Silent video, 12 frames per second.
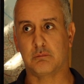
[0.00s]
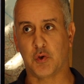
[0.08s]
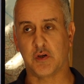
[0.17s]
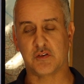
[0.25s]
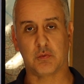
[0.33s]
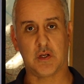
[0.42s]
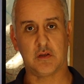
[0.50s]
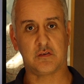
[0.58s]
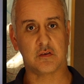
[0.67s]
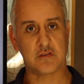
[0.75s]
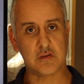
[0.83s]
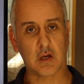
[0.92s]
points where there's
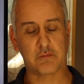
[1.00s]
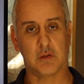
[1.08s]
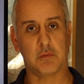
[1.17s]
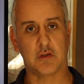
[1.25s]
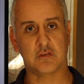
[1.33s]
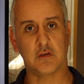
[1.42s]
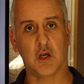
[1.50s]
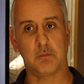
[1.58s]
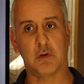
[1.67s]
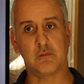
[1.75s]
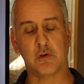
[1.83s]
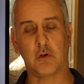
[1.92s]
just nothing but snow,
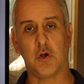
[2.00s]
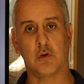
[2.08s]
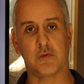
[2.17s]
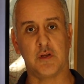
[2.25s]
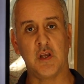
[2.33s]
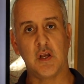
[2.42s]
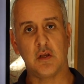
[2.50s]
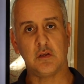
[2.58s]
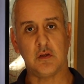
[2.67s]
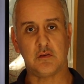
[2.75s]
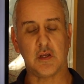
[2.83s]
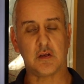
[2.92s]
but very often
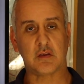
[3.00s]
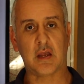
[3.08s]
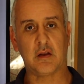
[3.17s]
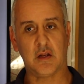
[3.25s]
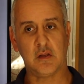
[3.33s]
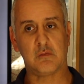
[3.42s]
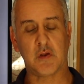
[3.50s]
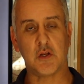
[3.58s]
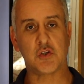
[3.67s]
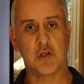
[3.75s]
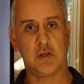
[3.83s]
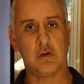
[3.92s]
you dig down and
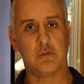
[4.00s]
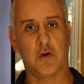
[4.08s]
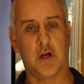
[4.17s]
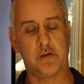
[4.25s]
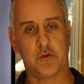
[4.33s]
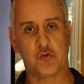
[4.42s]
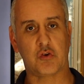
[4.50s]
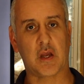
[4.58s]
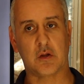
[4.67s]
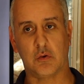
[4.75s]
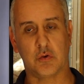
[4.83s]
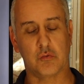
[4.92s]
eventually you find a
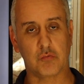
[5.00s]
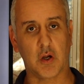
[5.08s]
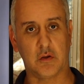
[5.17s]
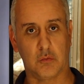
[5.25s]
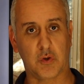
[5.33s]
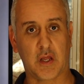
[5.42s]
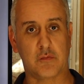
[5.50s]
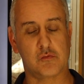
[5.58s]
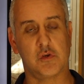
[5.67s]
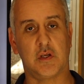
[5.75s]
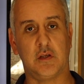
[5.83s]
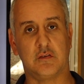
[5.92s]
track or the road or
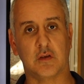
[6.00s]
whatever it is